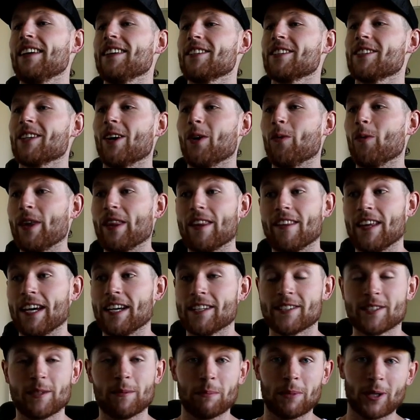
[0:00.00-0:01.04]
So whether
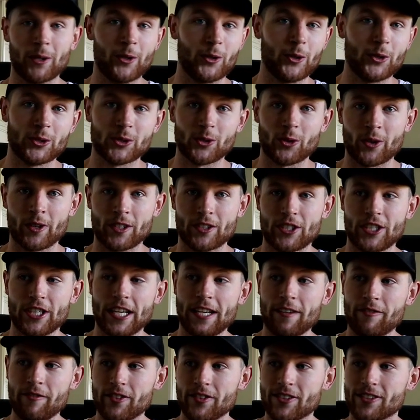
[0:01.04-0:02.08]
that's the Blues or the
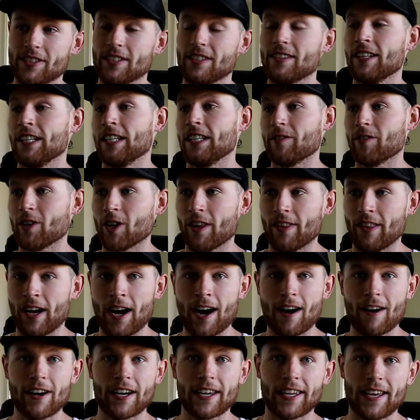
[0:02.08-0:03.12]
Chiefs, then you've got the
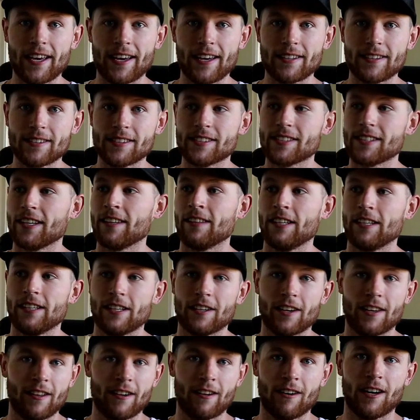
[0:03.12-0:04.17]
Hurricanes, and then
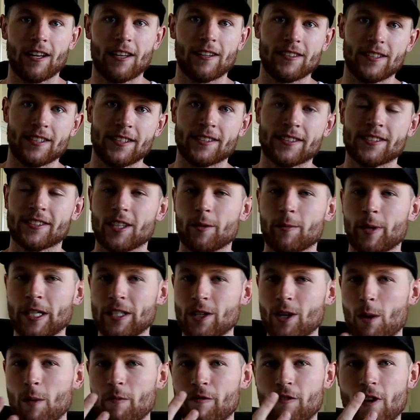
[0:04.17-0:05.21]
you've got the Highlanders. So my
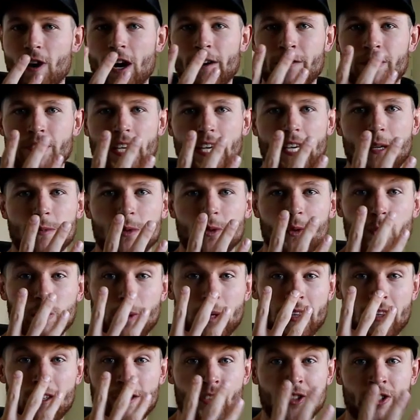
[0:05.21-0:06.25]
top 5 teams would
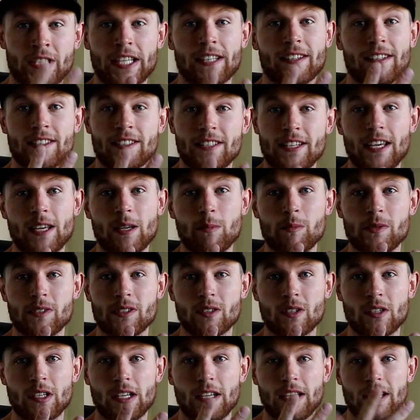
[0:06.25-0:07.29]
be the New Zealand
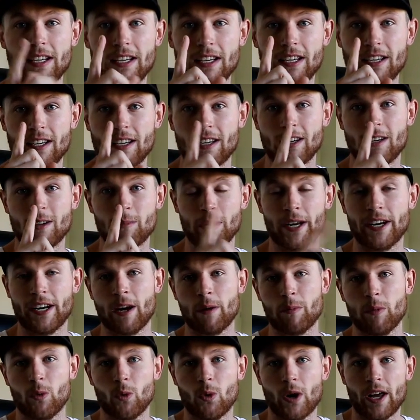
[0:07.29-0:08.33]
teams, but
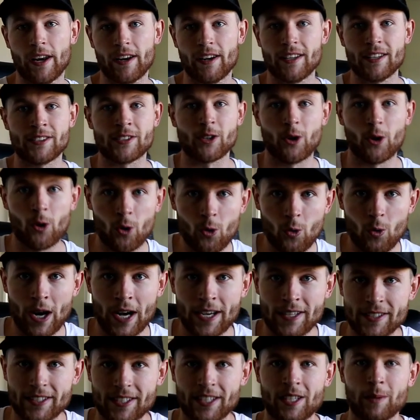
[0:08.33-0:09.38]
number 1 is
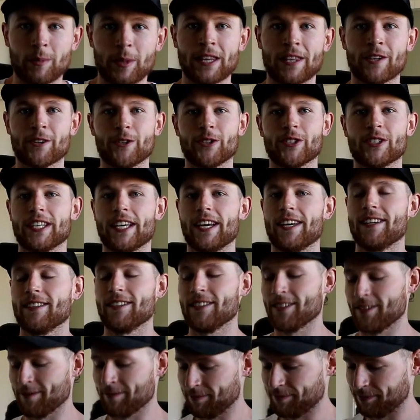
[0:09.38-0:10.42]
always going to be the
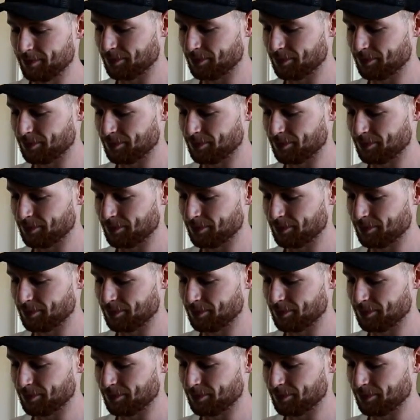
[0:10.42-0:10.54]
Crusaders.